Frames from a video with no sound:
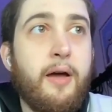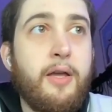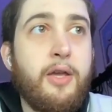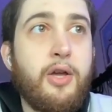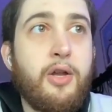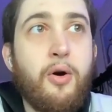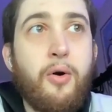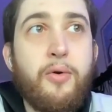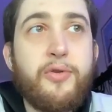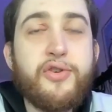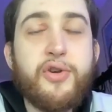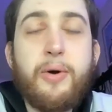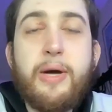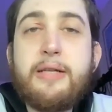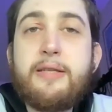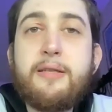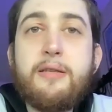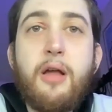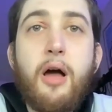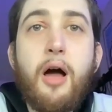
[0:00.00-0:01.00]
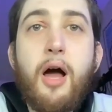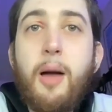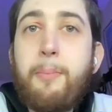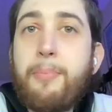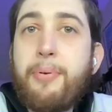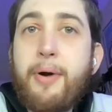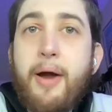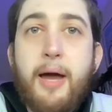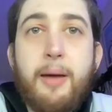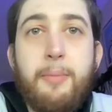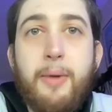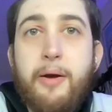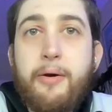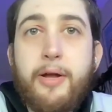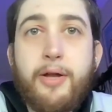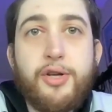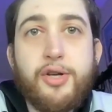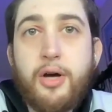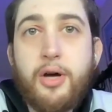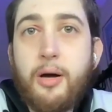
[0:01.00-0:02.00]
you know, so it's not a
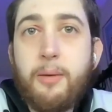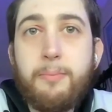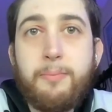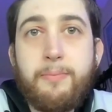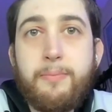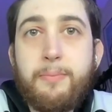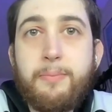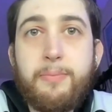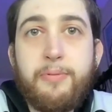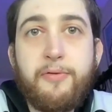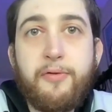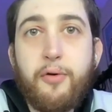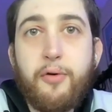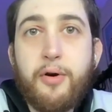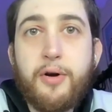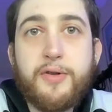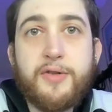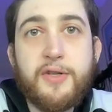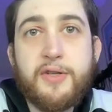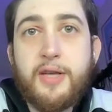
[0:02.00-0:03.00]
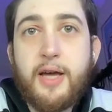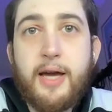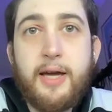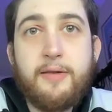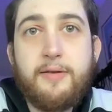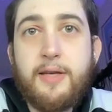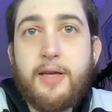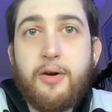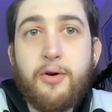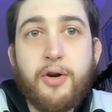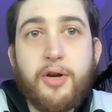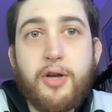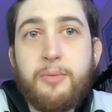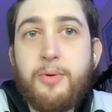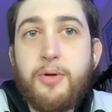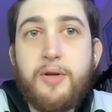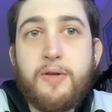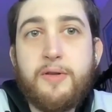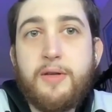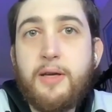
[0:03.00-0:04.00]
primary job for society or
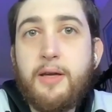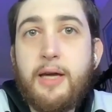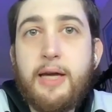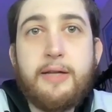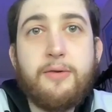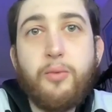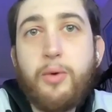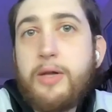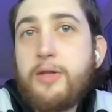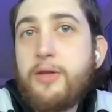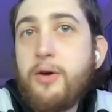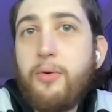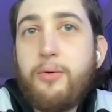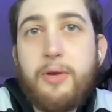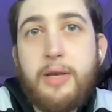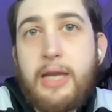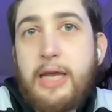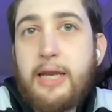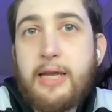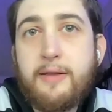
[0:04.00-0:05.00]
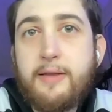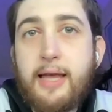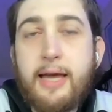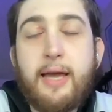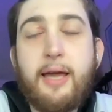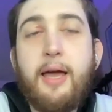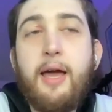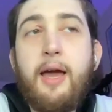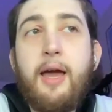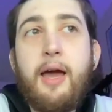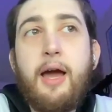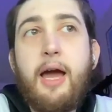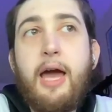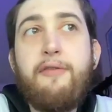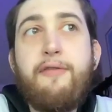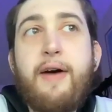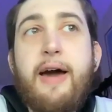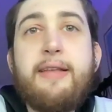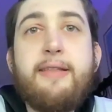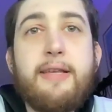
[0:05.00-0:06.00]
community. We don't need it. Like,
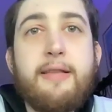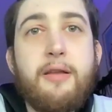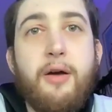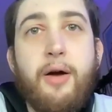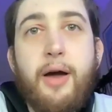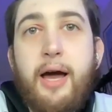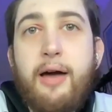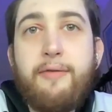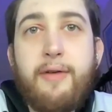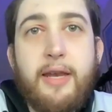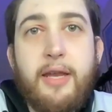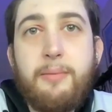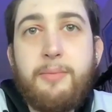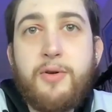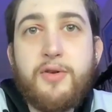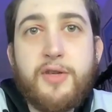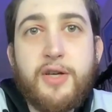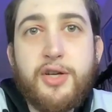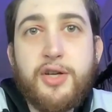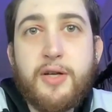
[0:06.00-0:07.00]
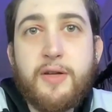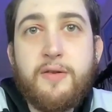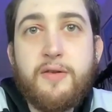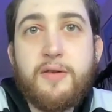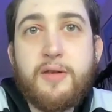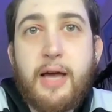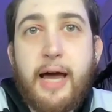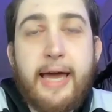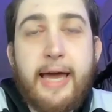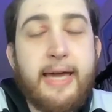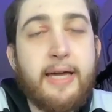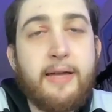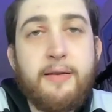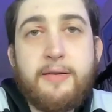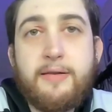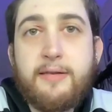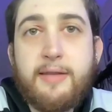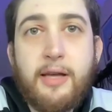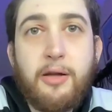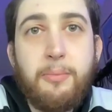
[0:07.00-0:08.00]
if I did not have any musicians, I can
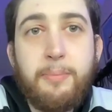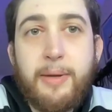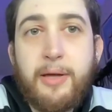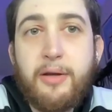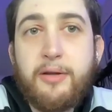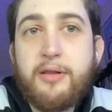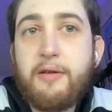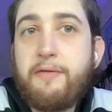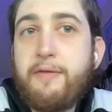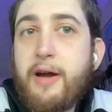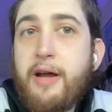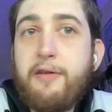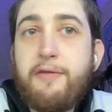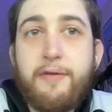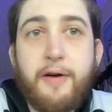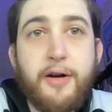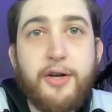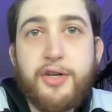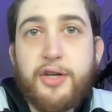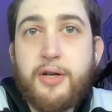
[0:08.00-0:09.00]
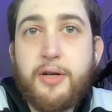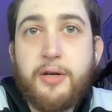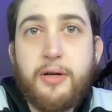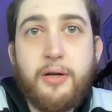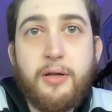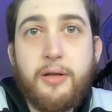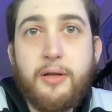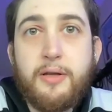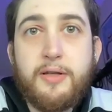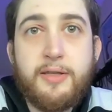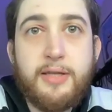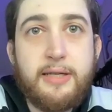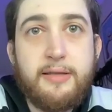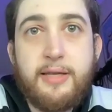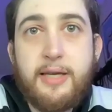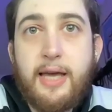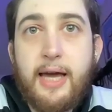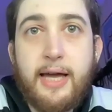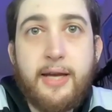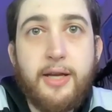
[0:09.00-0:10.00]
still build a very functional
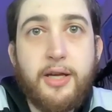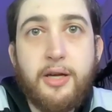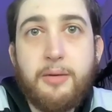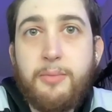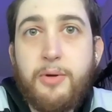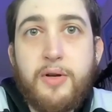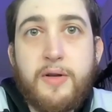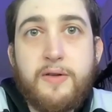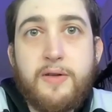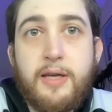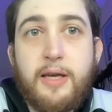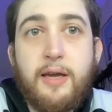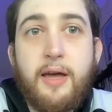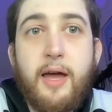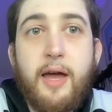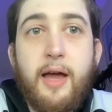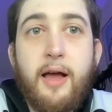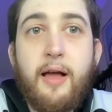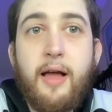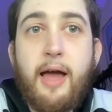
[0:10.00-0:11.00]
city and community.